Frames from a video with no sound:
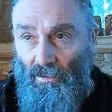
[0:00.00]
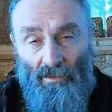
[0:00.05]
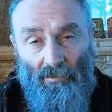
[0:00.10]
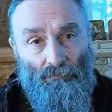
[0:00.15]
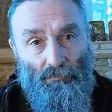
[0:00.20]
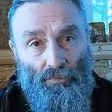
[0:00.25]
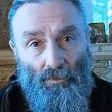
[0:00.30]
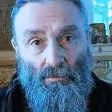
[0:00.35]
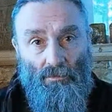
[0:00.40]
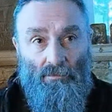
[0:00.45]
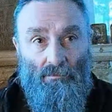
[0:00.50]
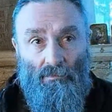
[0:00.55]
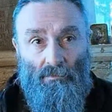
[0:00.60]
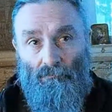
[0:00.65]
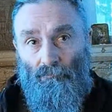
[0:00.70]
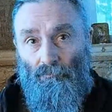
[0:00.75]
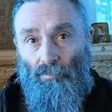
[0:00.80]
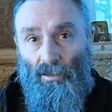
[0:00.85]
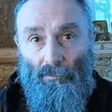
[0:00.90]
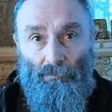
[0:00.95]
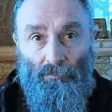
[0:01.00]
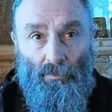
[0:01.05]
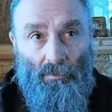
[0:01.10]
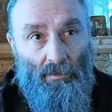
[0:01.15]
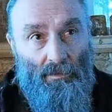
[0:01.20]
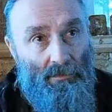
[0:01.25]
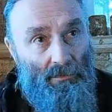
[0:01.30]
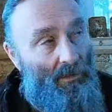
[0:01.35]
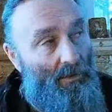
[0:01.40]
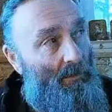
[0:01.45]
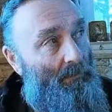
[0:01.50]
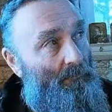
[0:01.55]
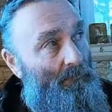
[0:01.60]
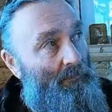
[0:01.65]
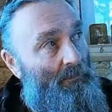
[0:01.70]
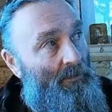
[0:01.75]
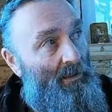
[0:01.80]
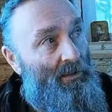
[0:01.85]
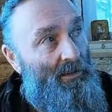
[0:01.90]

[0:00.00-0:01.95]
input in people.